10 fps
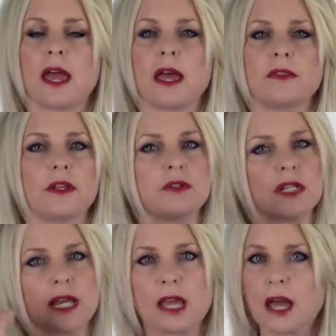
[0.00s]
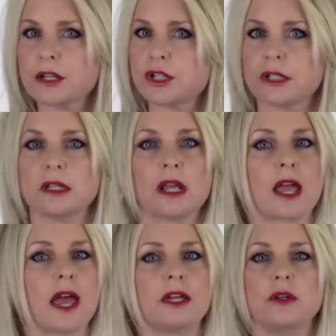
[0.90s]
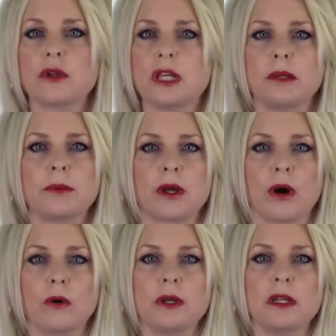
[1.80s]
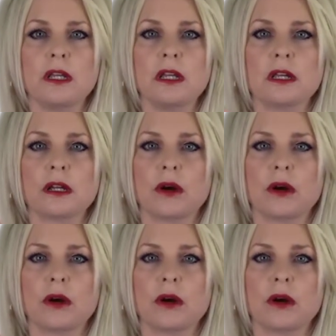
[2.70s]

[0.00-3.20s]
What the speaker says: And then you take action. And you keep going.